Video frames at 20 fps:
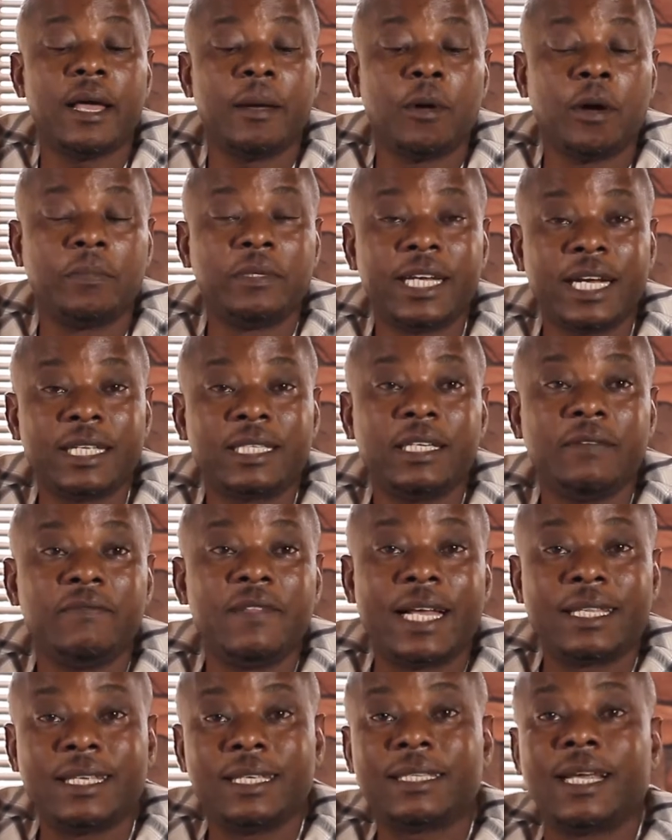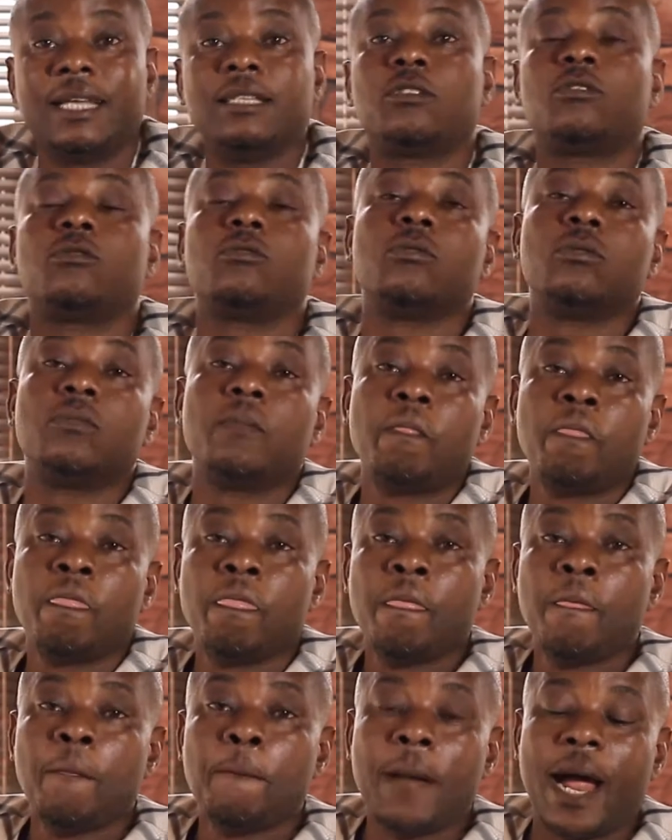objective that it tends to
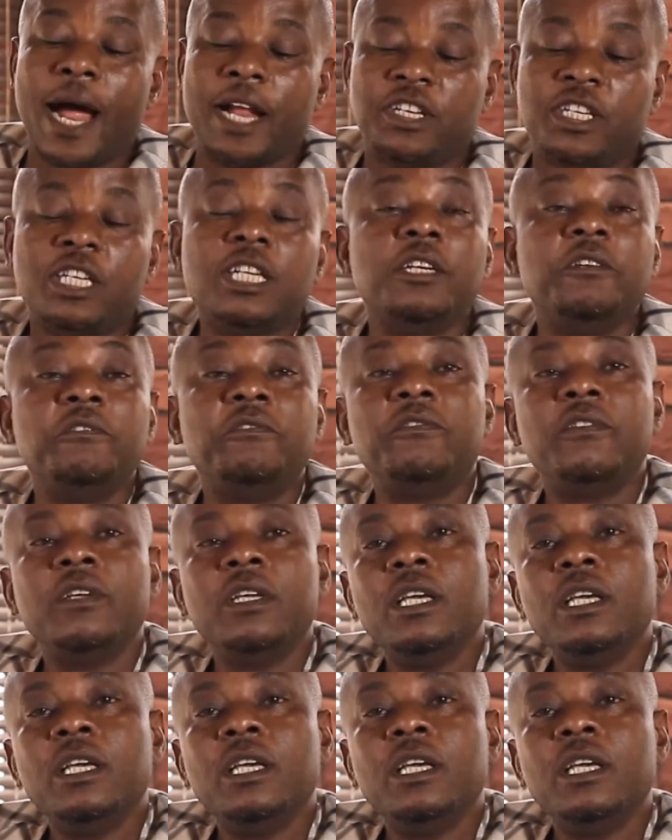achieve